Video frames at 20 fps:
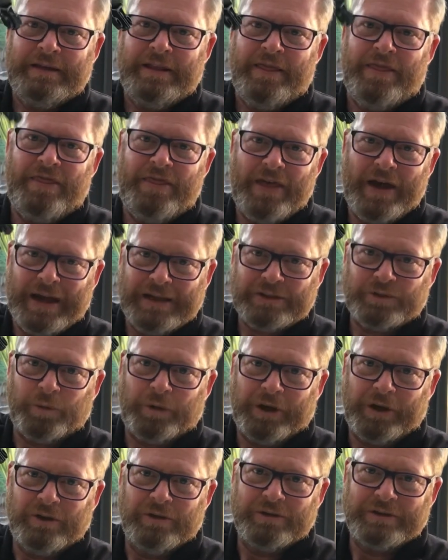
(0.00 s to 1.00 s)
that's what
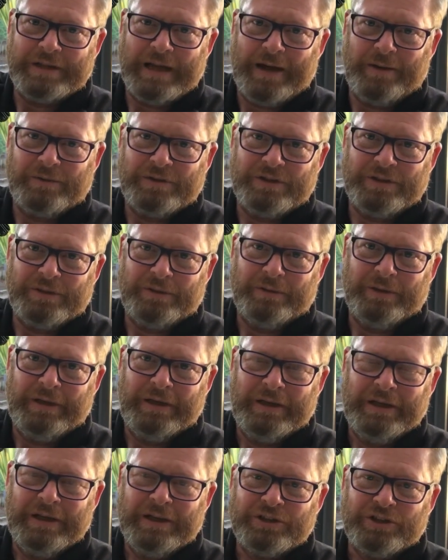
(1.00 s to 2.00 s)
it goes down to.
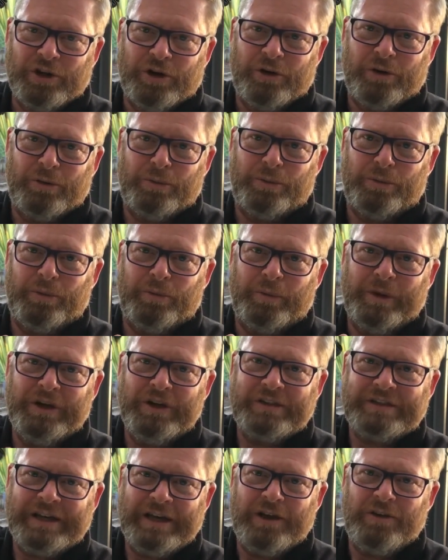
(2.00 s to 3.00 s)
So when you
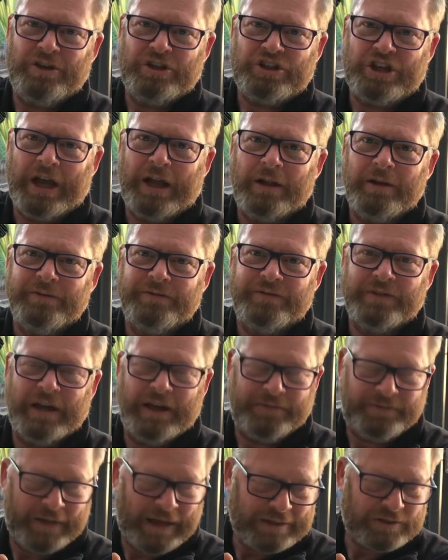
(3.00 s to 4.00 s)
see it on the shelf,
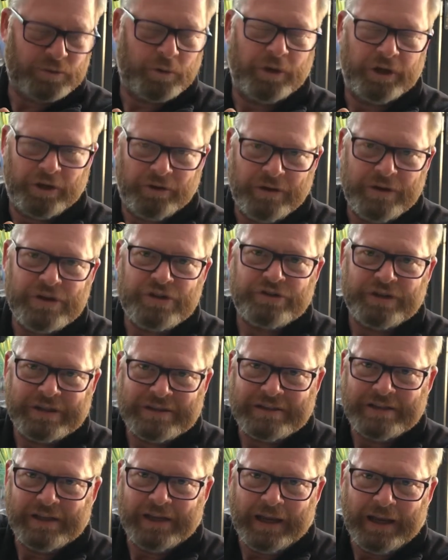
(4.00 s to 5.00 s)
if that's what you're
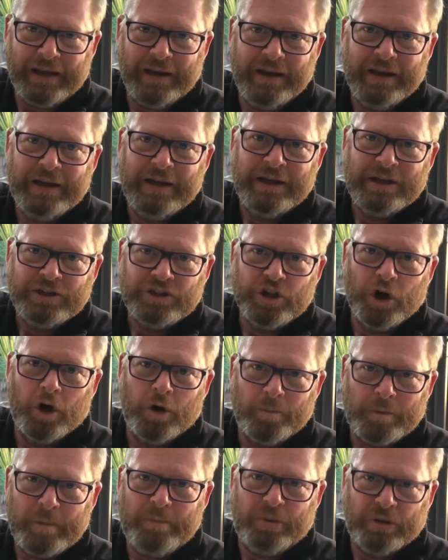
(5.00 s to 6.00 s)
interested in,
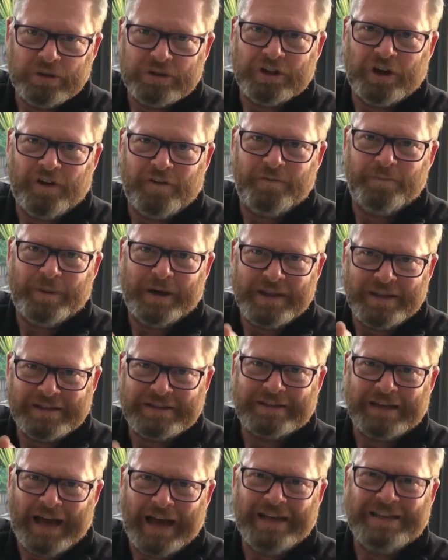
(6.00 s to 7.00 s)
Don't be put off by the
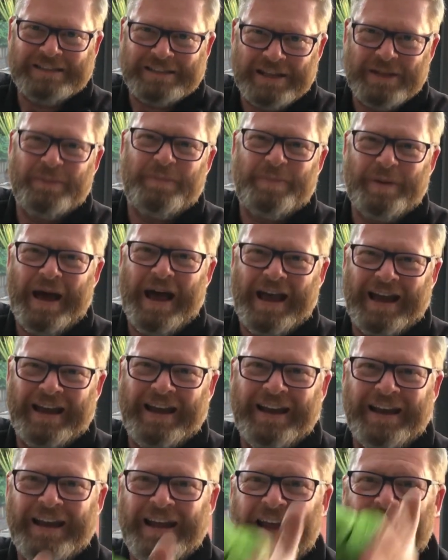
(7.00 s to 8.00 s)
size of the
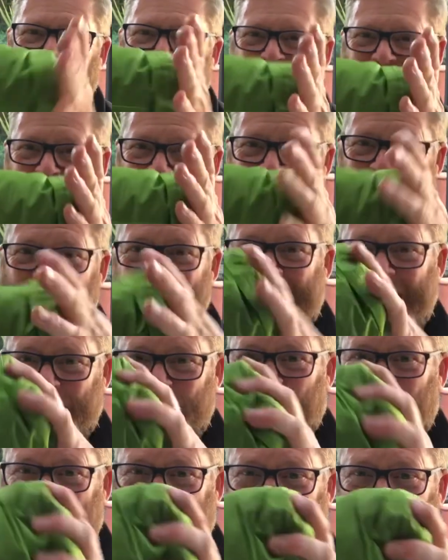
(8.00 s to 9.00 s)
bag, because that's
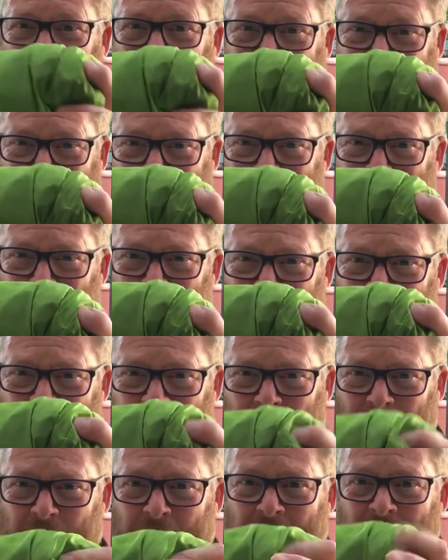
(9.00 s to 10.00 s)
what it packs down to.
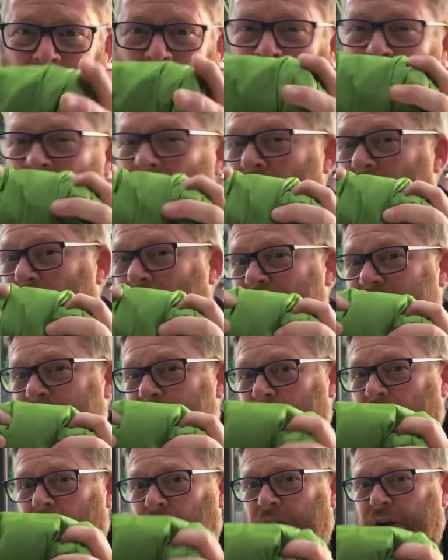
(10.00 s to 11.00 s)
And to
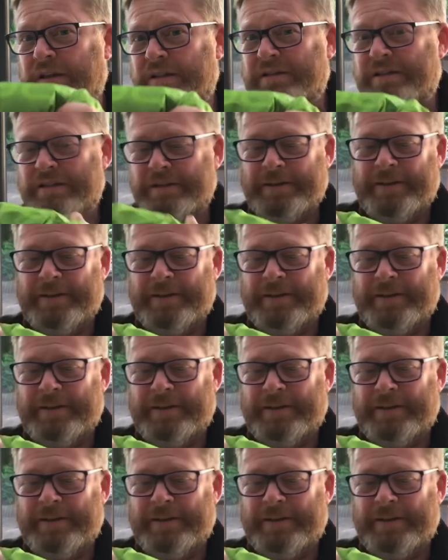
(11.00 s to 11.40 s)
be honest,